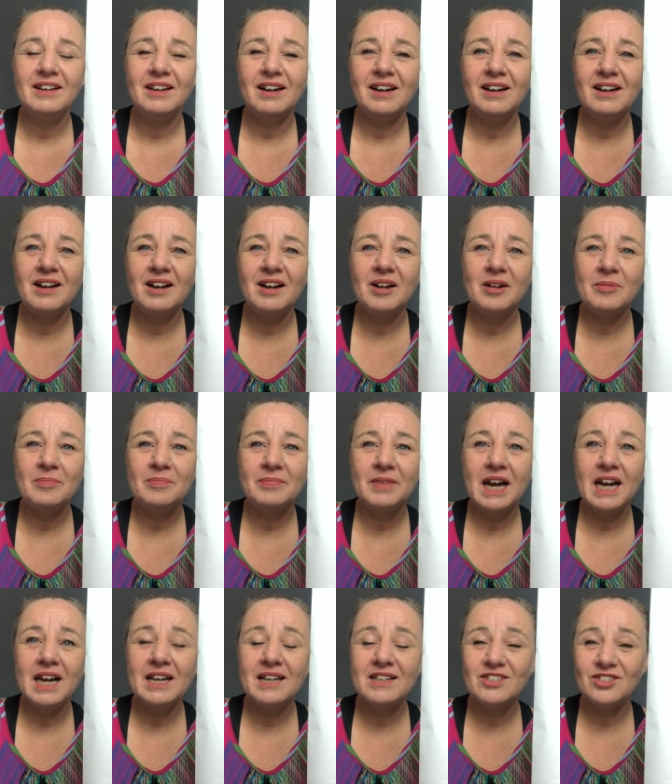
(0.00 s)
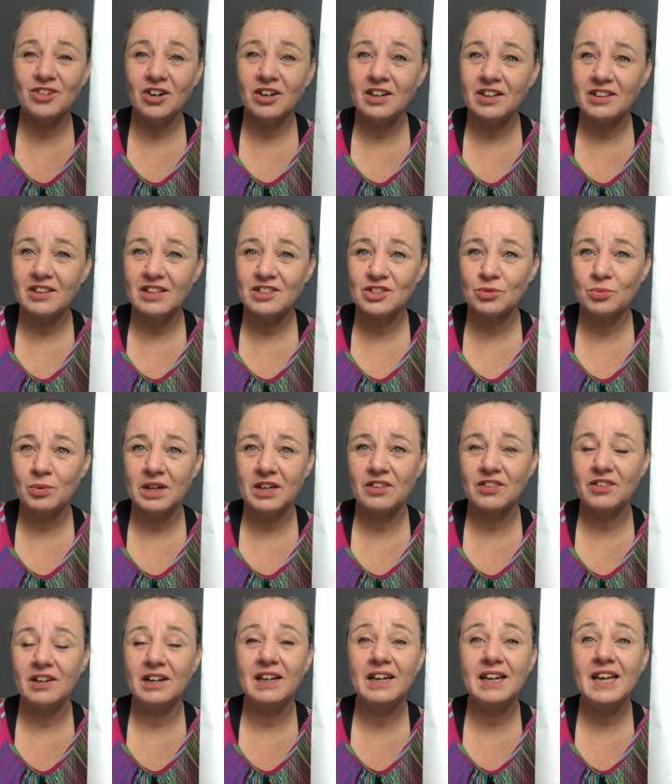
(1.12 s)
I started this
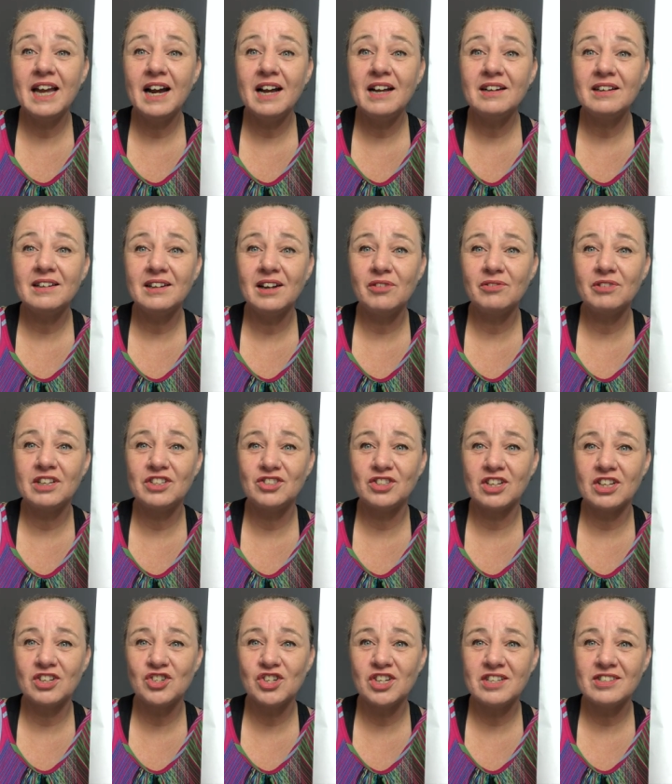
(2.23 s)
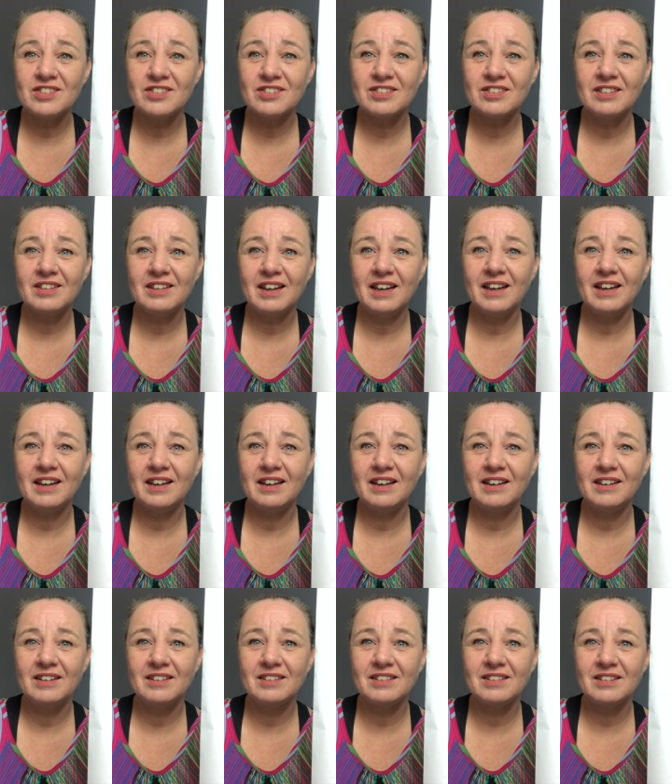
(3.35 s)
with Lydia, Lovely Stitches,
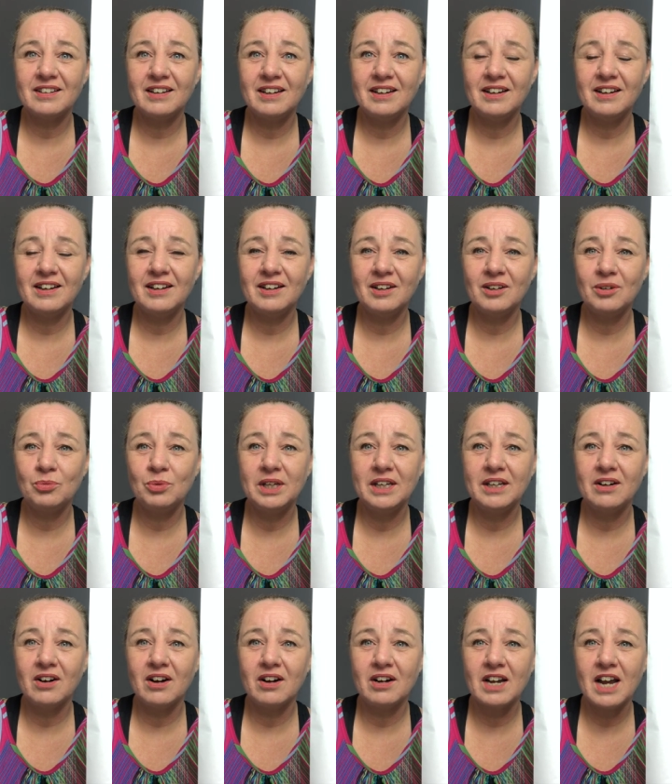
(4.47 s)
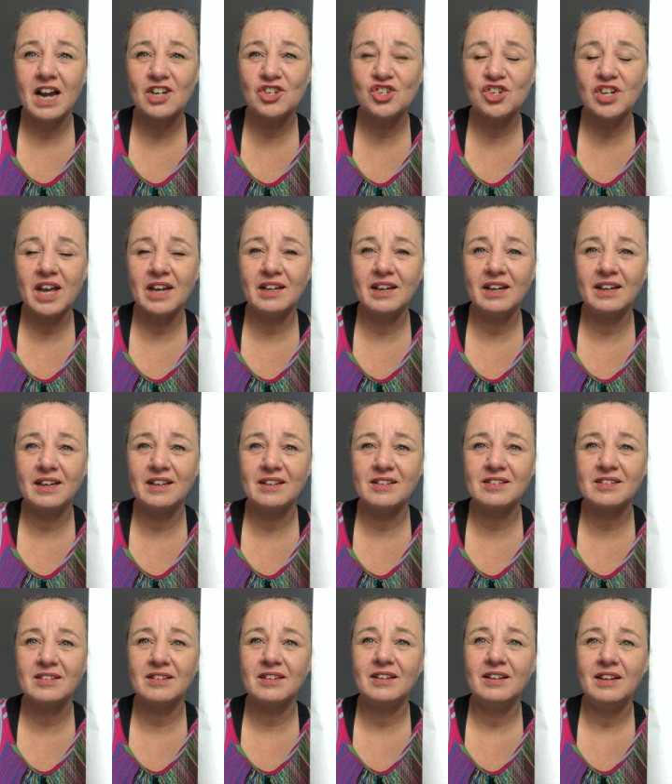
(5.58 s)
and we are hashtagging it,
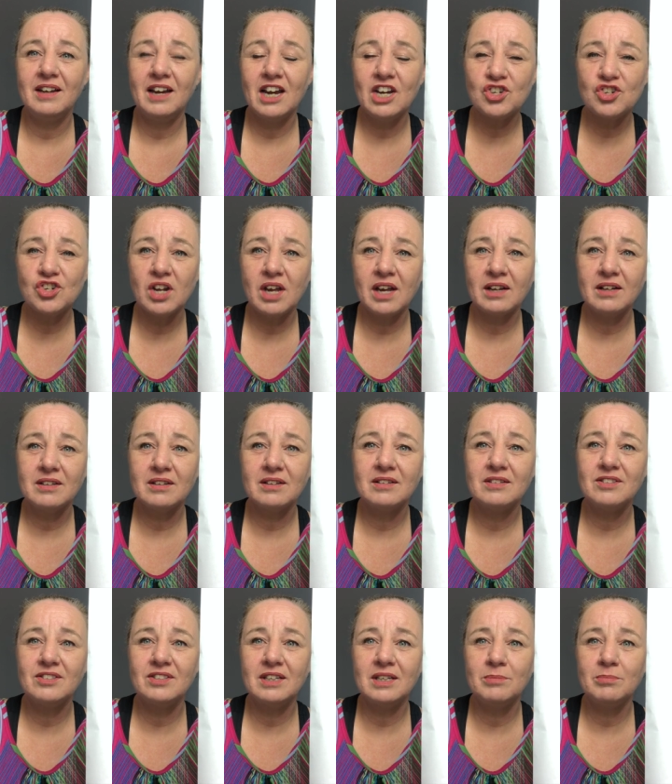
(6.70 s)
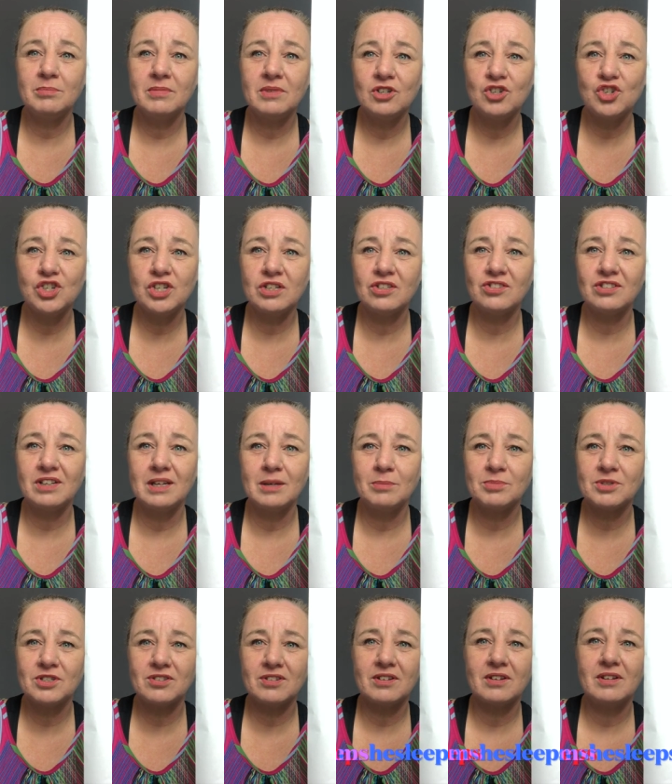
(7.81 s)
hashtag Team She
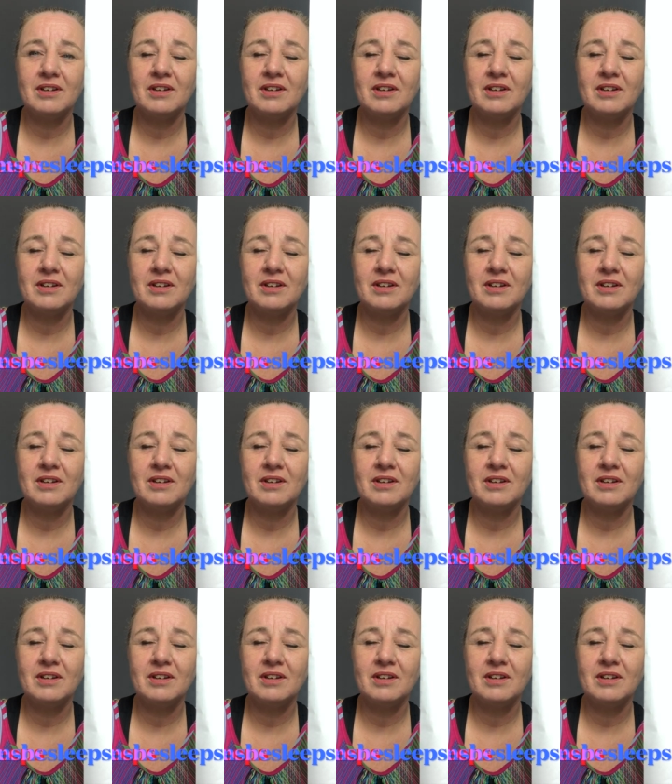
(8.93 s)
Sleeps.